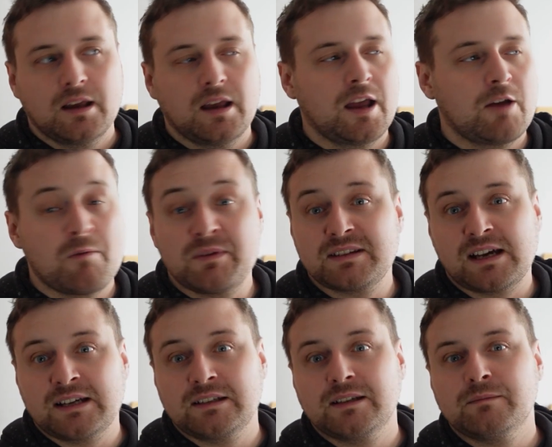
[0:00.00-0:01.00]
when we
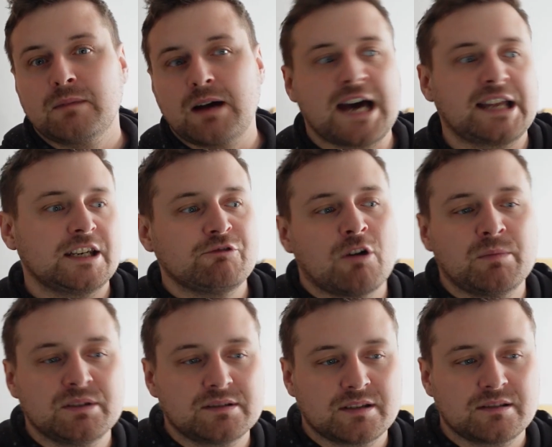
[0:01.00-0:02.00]
signed him, Andy
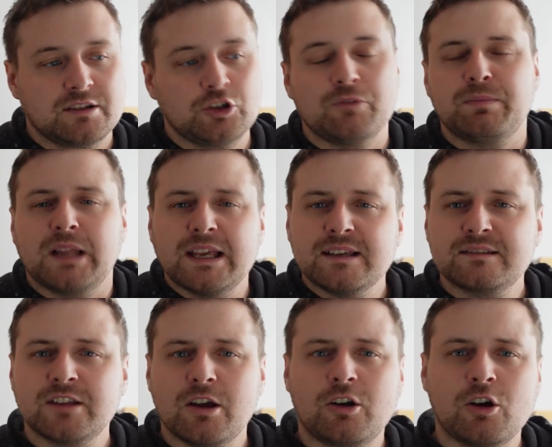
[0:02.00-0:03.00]
Robertson. You know, players
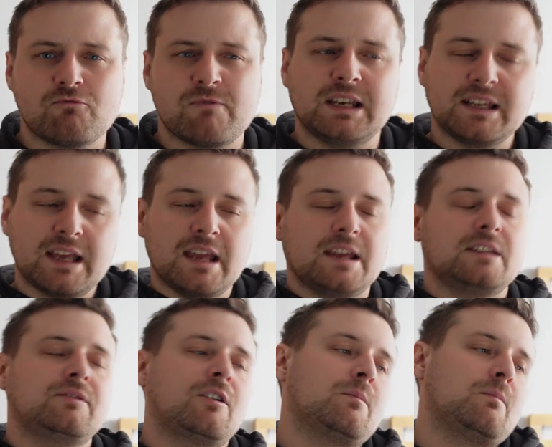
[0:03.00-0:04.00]
that have got relegated
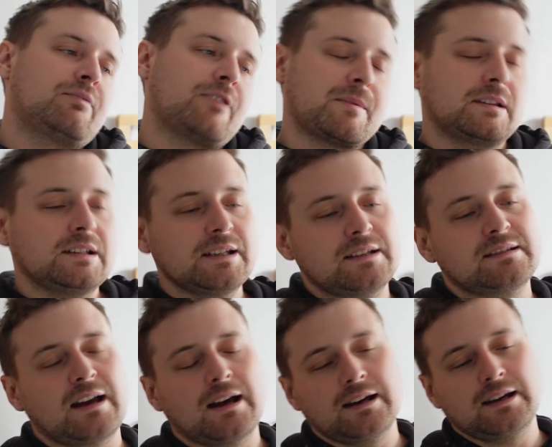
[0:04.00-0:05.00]
from Premier League
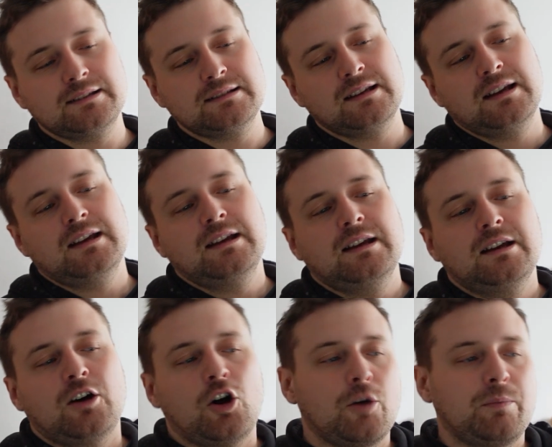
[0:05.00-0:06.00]
sides,
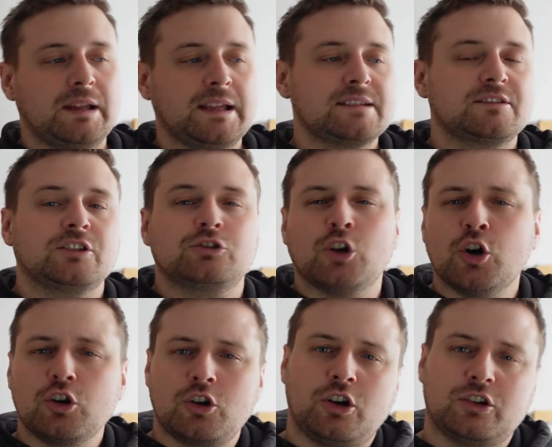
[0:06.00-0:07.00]
or players that
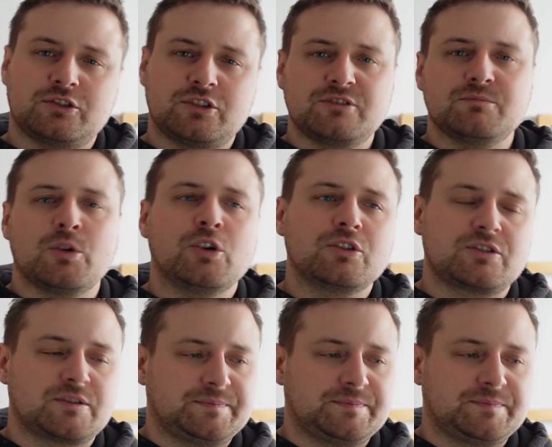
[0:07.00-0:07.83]
don't cost as much,